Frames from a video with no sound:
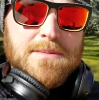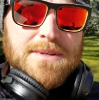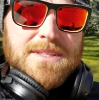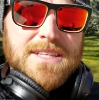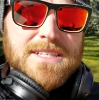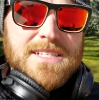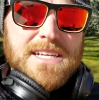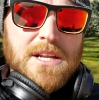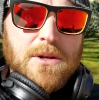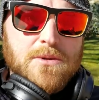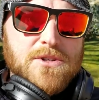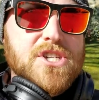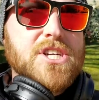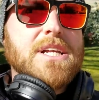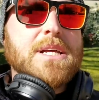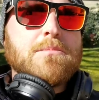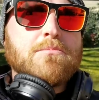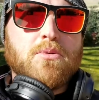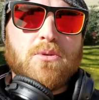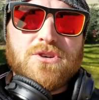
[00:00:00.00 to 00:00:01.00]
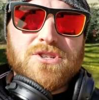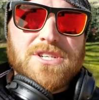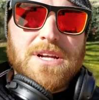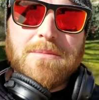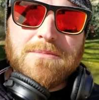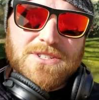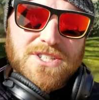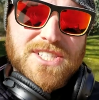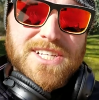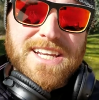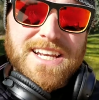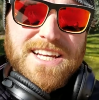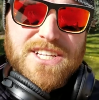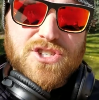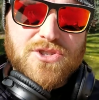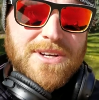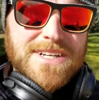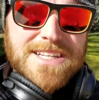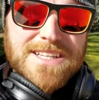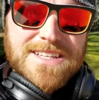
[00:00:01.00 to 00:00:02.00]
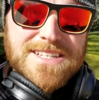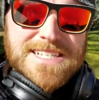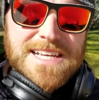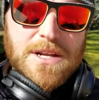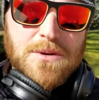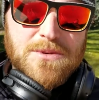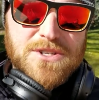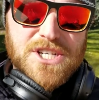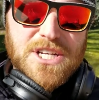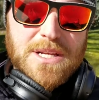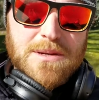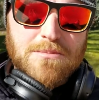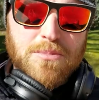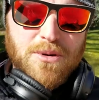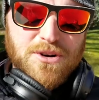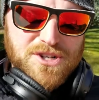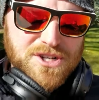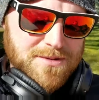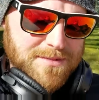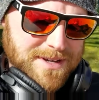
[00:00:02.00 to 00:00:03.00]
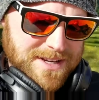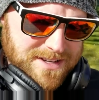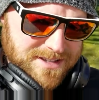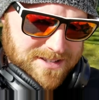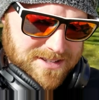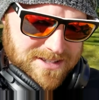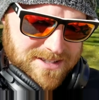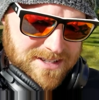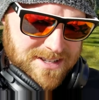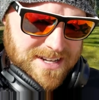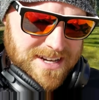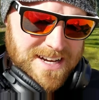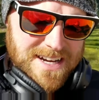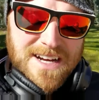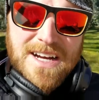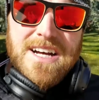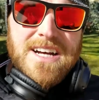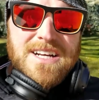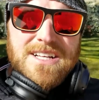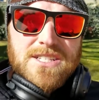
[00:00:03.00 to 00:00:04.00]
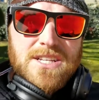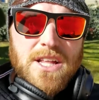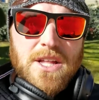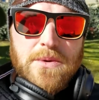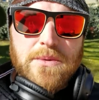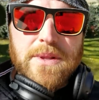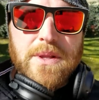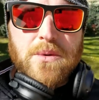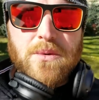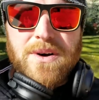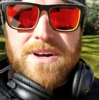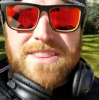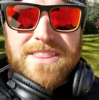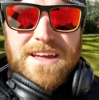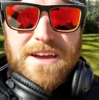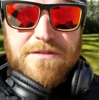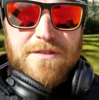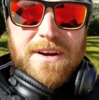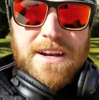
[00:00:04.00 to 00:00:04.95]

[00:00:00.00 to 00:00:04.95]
about the sandwich eating portion. I'm just gonna get straight to the sandwich eating portion because it's all I really want in life